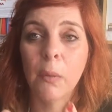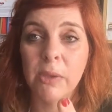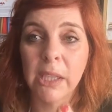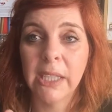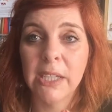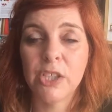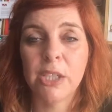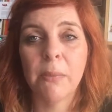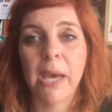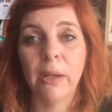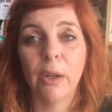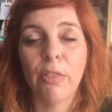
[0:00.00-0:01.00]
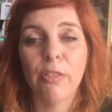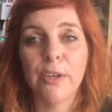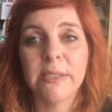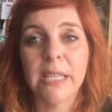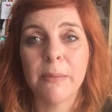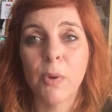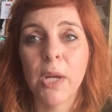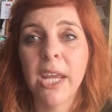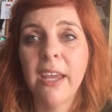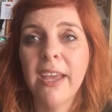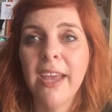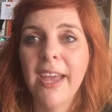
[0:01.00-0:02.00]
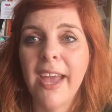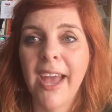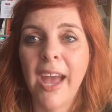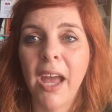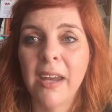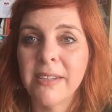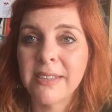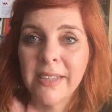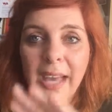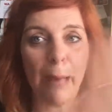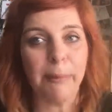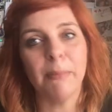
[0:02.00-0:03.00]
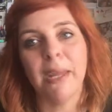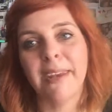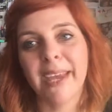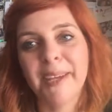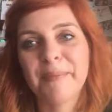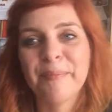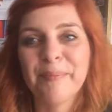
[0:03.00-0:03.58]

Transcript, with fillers: with a leadership panel on Thursday morning. And happy Monday.